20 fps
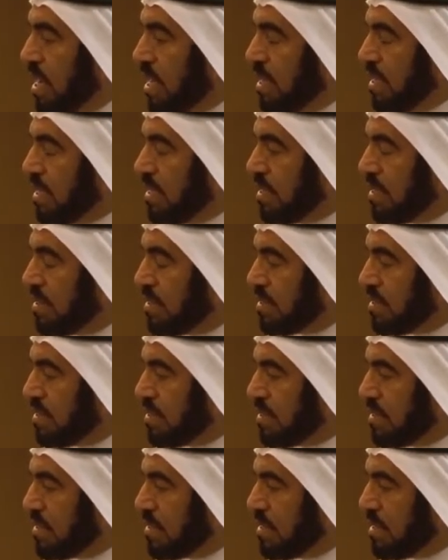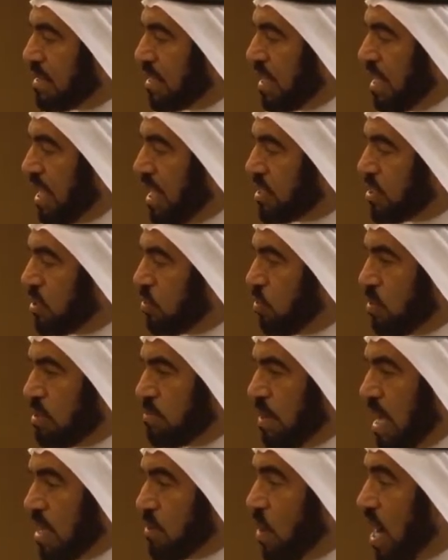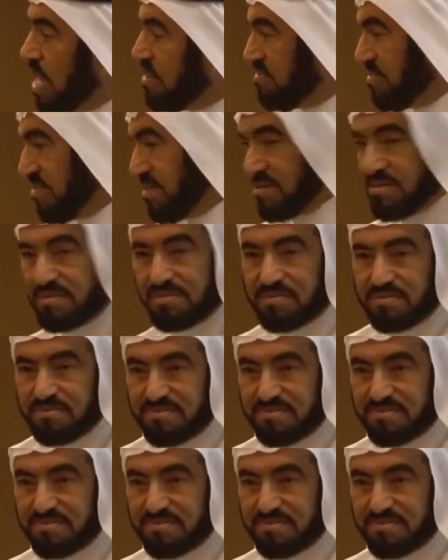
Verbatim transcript: my relation with my wife